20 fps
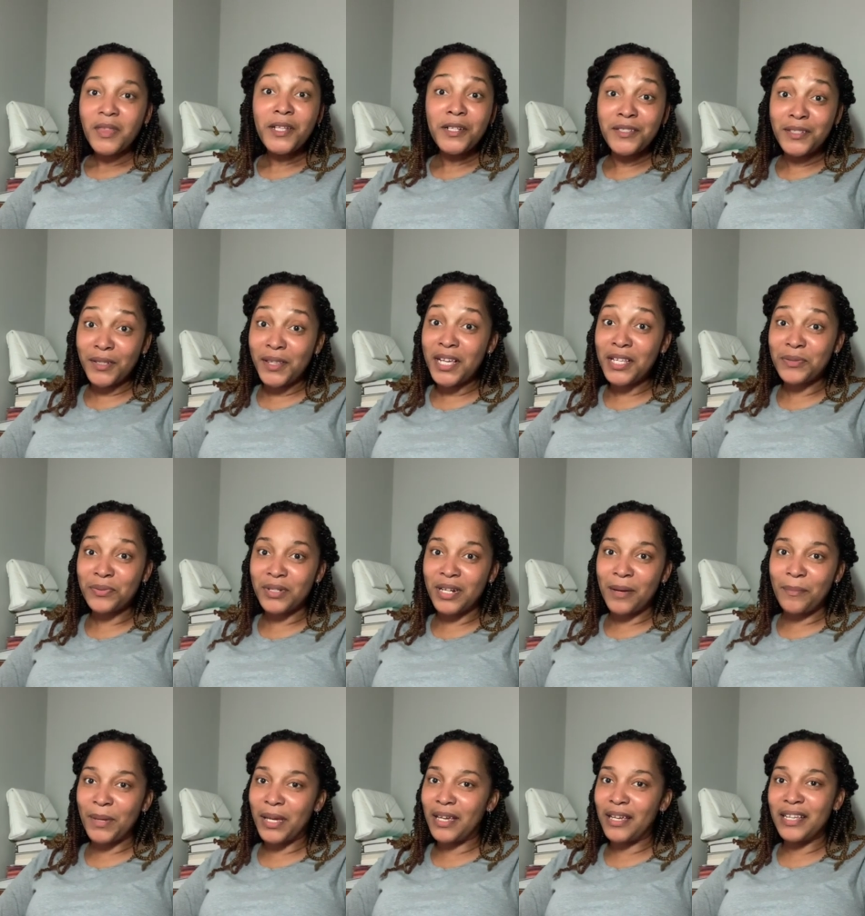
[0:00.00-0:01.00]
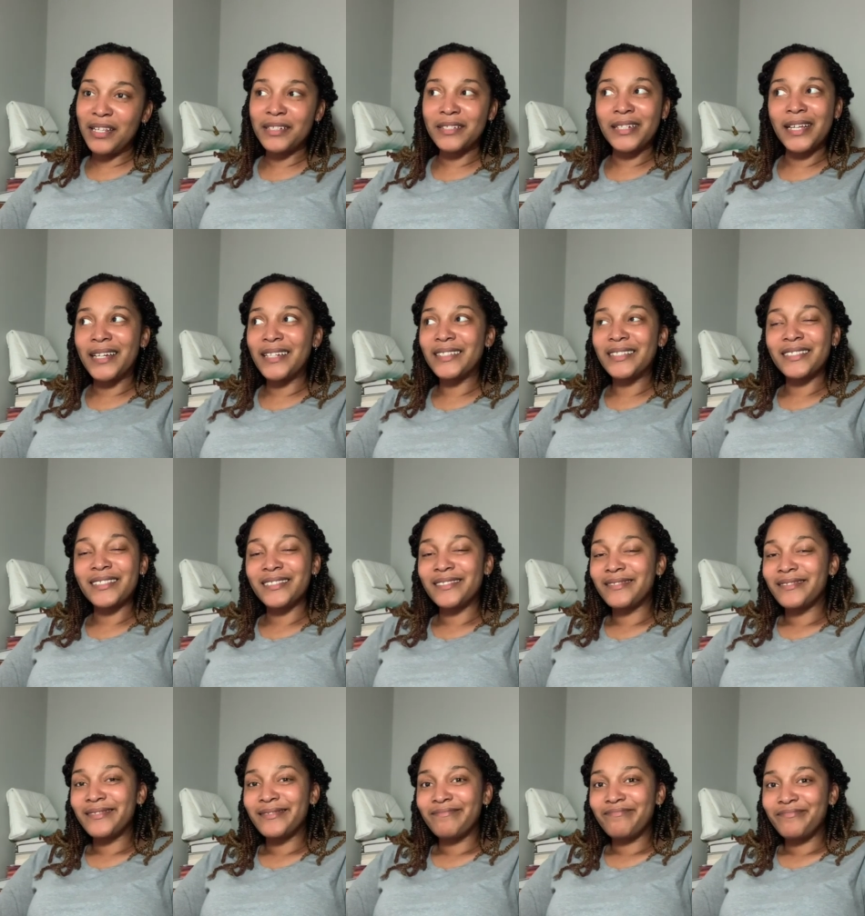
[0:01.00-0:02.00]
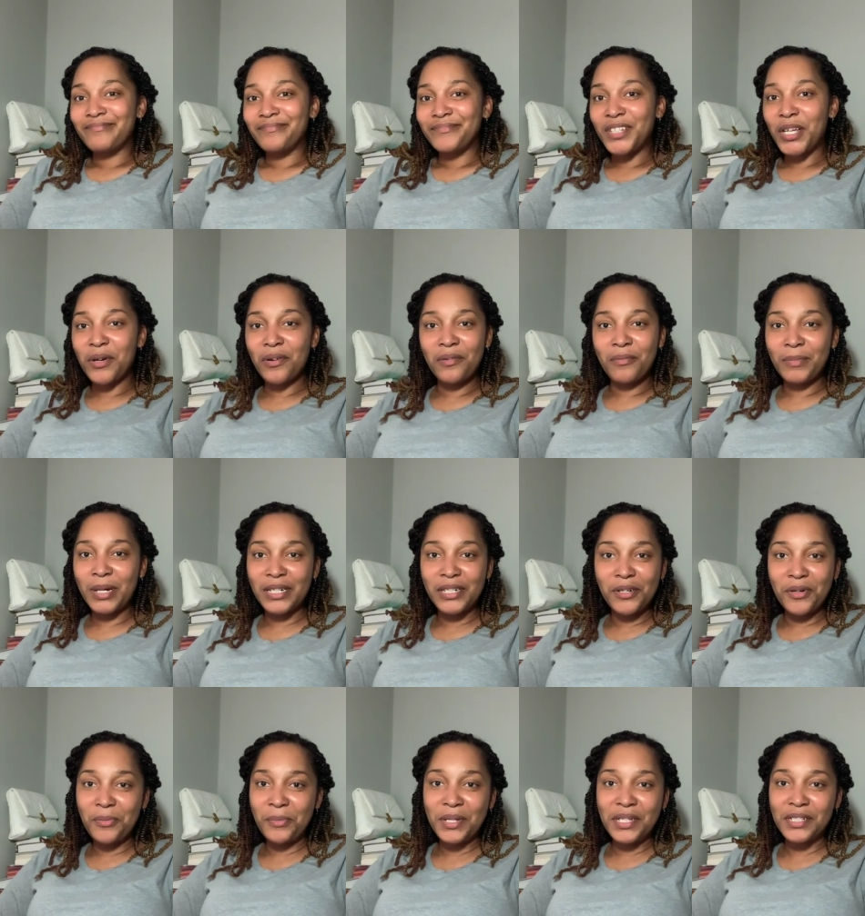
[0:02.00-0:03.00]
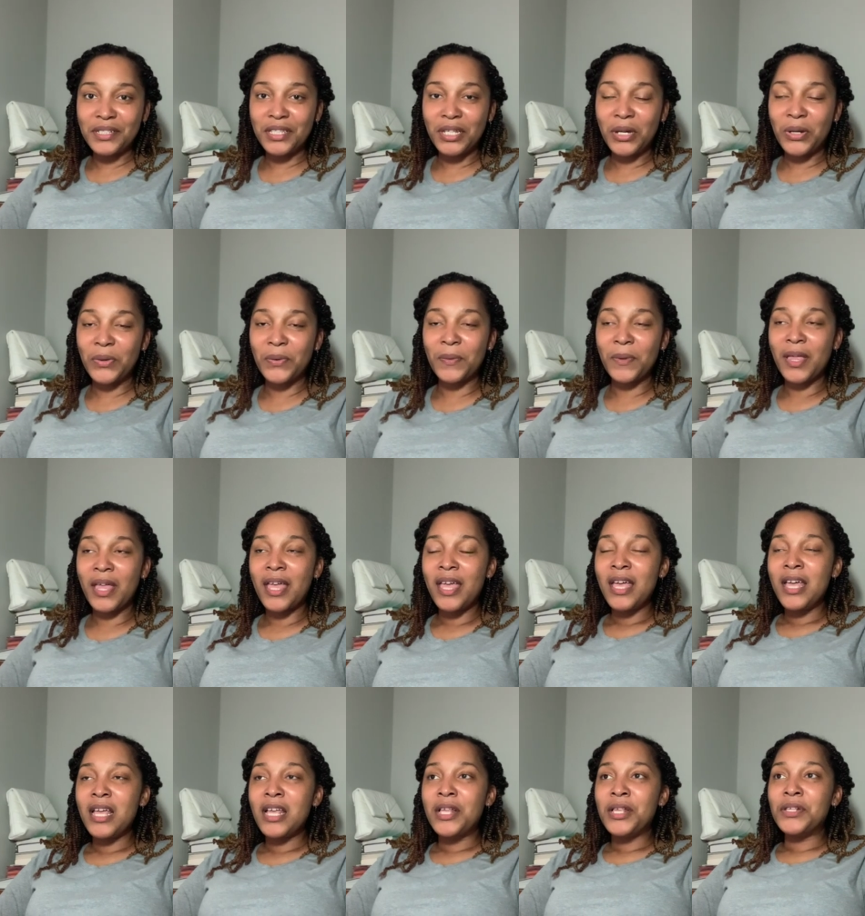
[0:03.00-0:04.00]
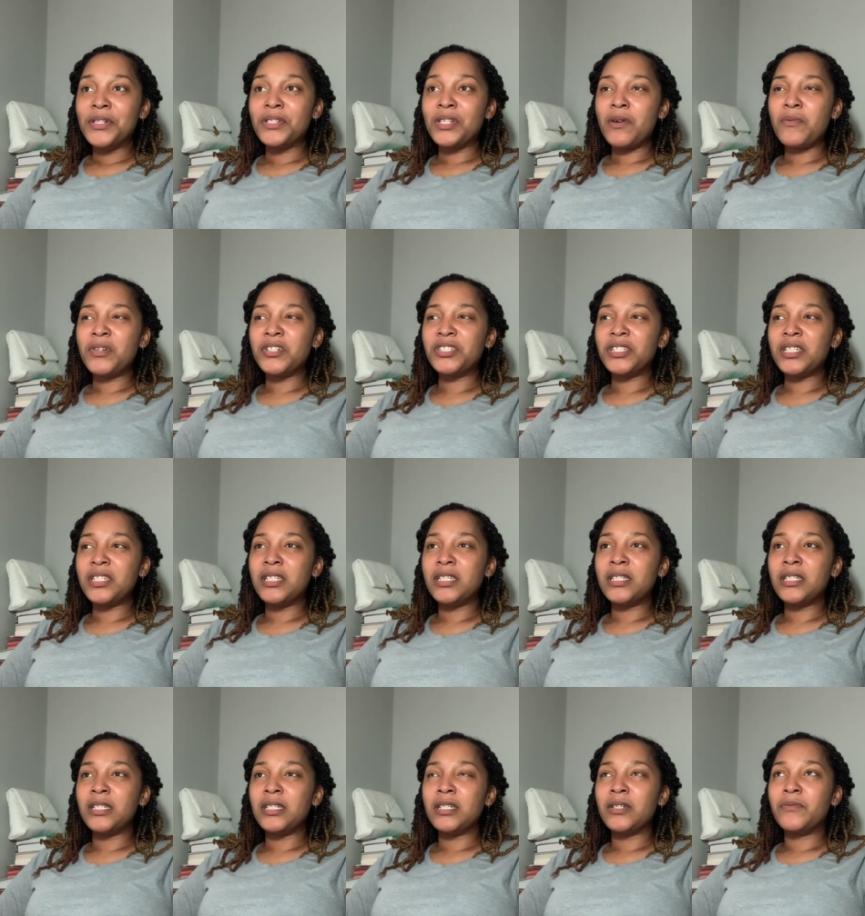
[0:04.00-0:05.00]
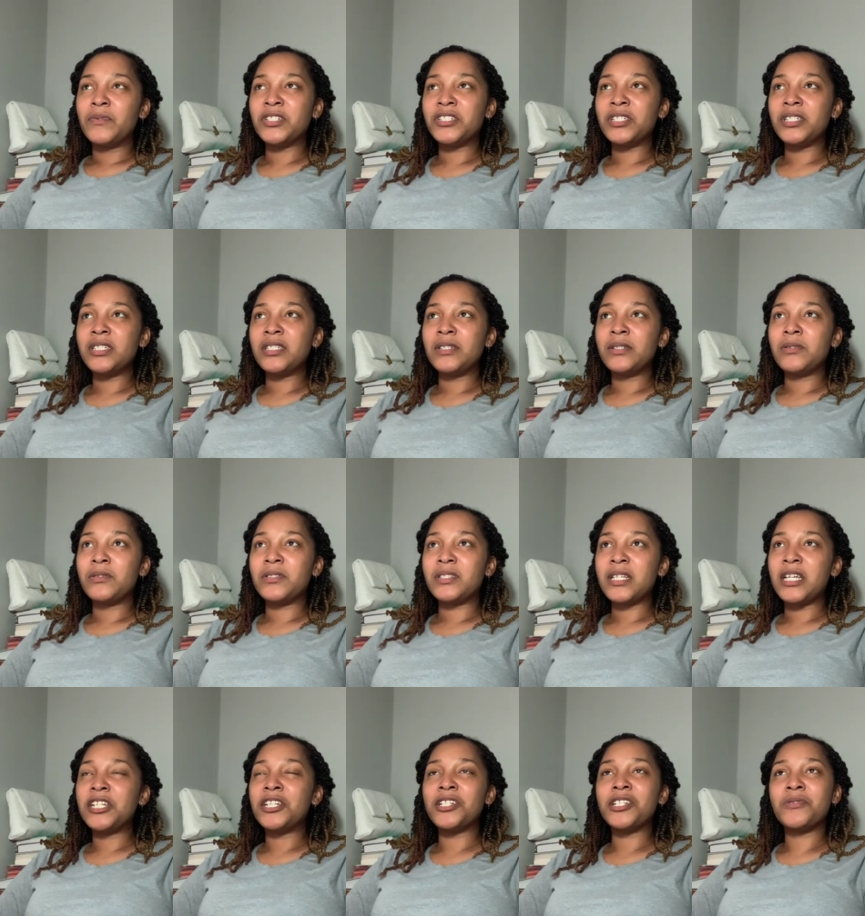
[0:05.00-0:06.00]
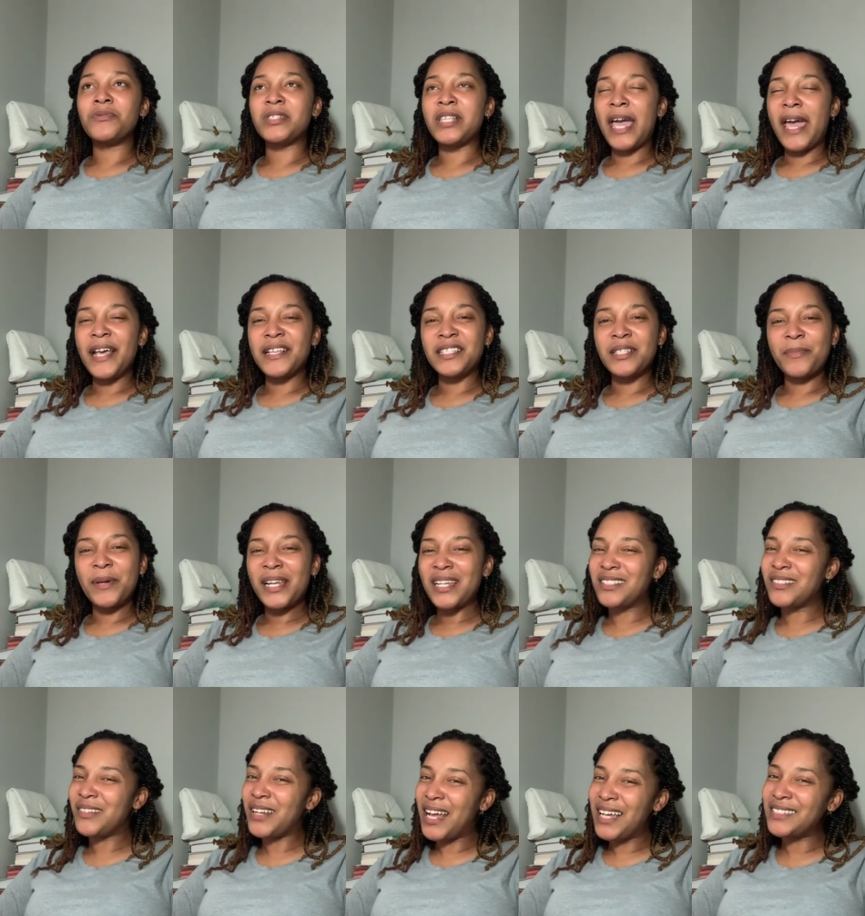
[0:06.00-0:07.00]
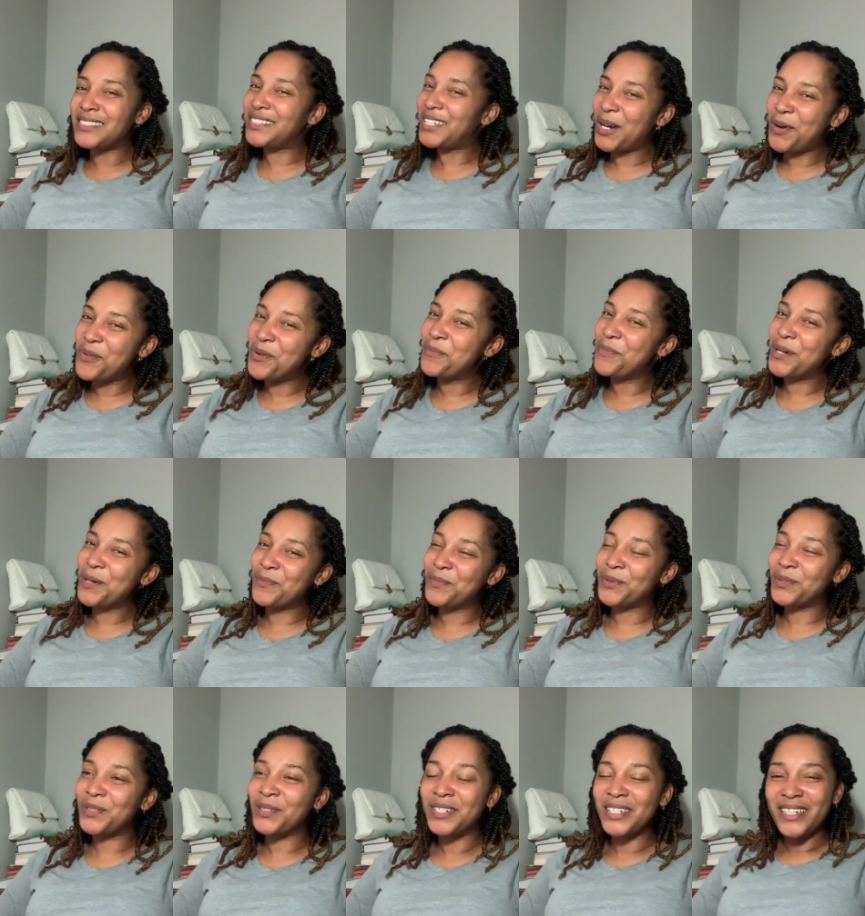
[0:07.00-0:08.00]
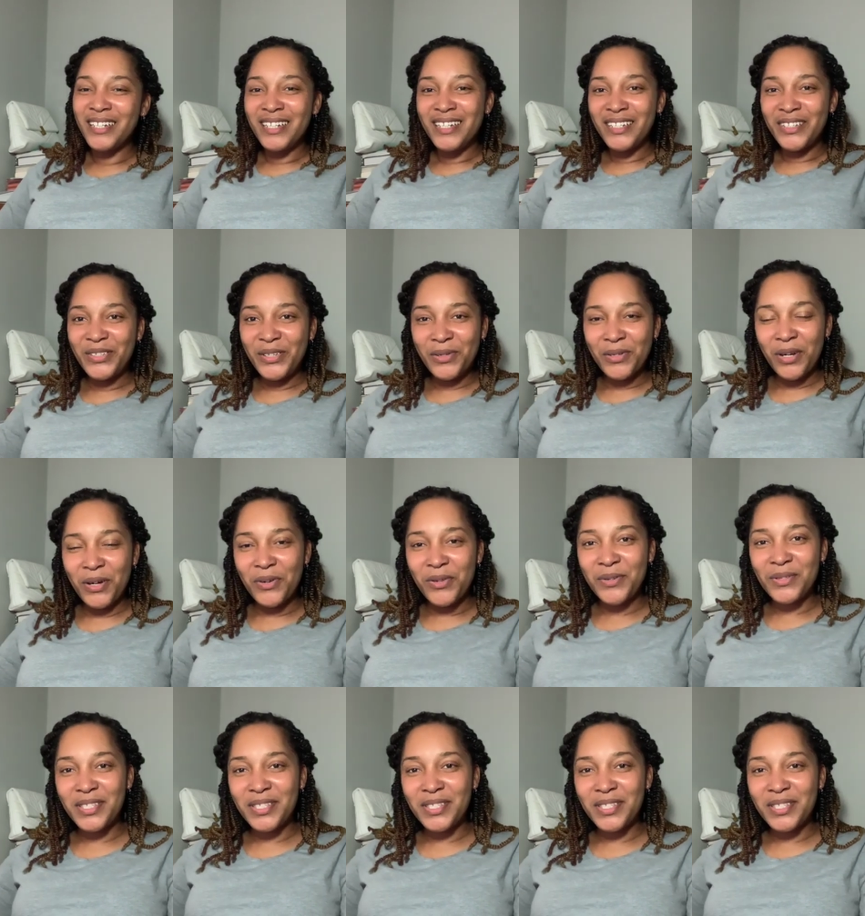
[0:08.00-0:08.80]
so that's what I mean. It's like, no, my no means no. So when she when she said that she was asking about it, I told her I don't remember, you know, you